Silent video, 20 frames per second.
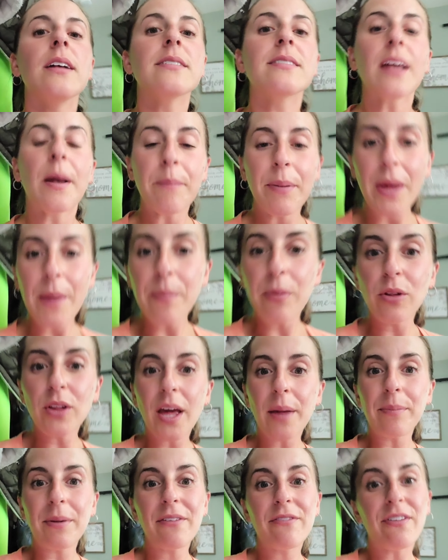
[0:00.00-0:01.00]
some people
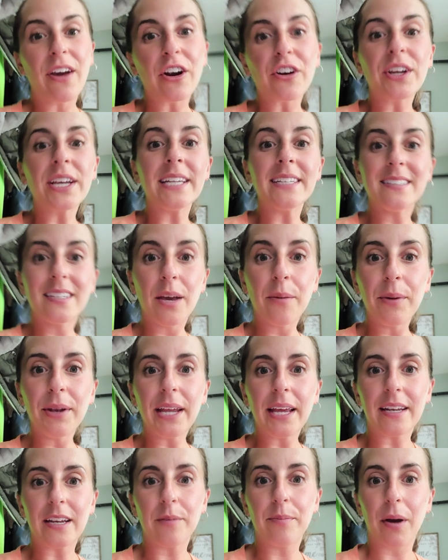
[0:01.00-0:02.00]
can be very
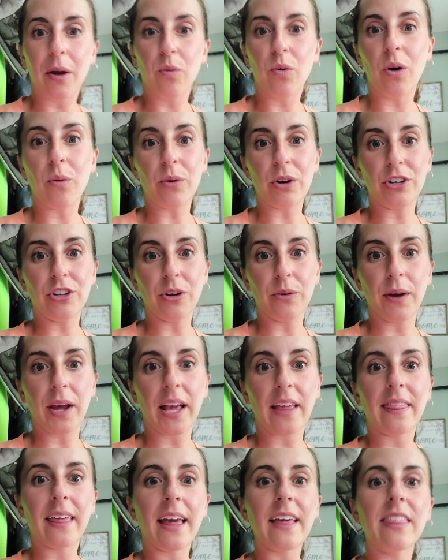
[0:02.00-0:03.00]
intimidated by what we're
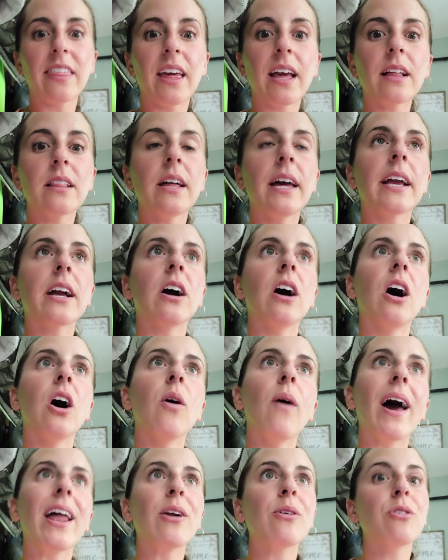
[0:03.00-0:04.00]
doing. They think like,
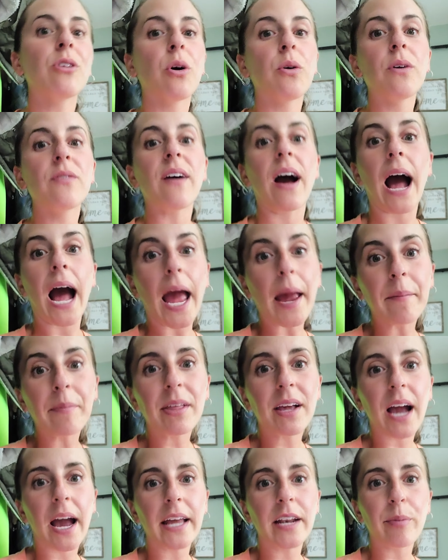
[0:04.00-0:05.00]
oh, I don't know if I'm
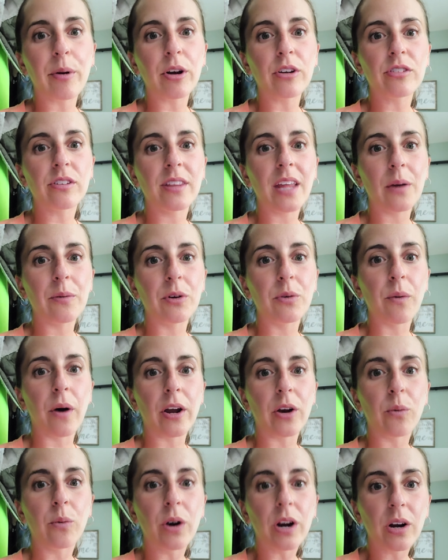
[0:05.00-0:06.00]
the kind of person they would
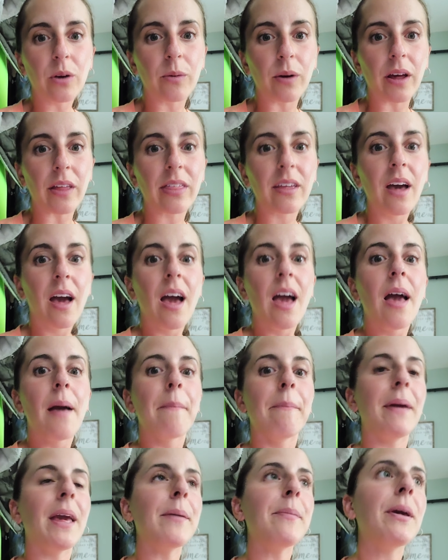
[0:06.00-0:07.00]
want to work with.
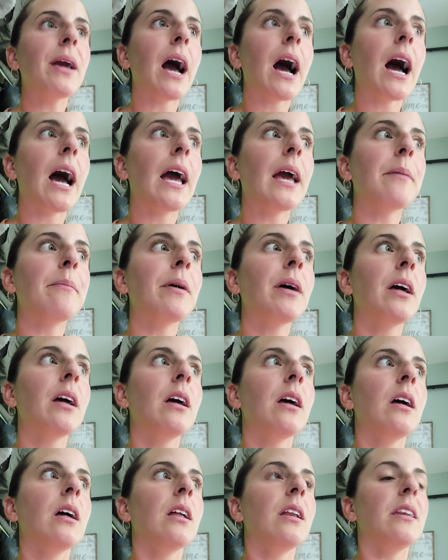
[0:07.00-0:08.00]
Maybe I'm
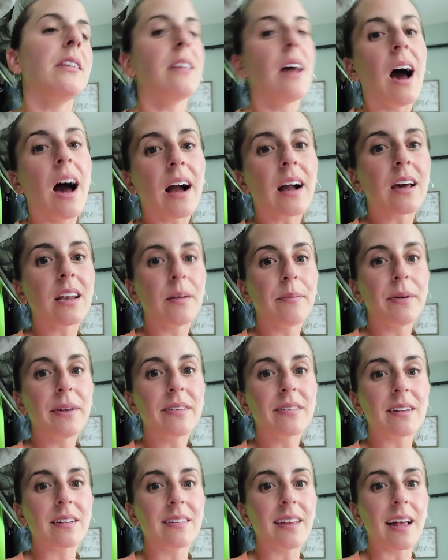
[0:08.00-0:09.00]
not going to be
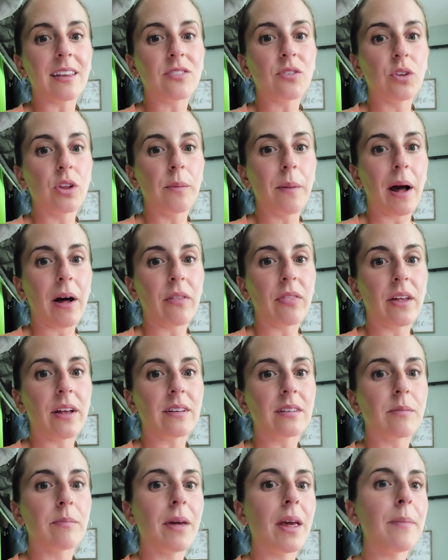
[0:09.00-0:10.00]
successful about
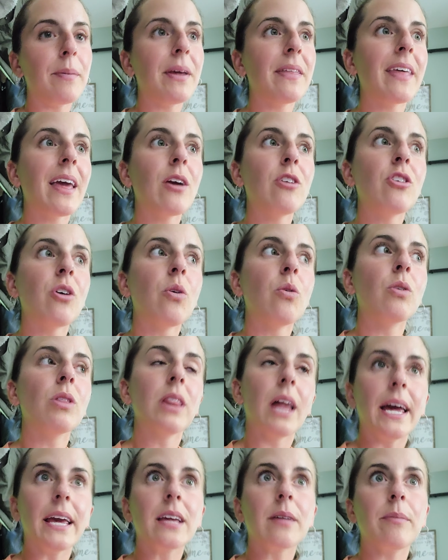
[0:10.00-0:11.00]
this. Maybe they don't
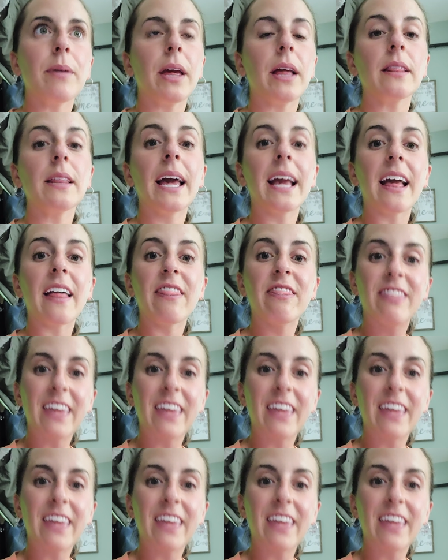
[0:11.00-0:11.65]
like me. Like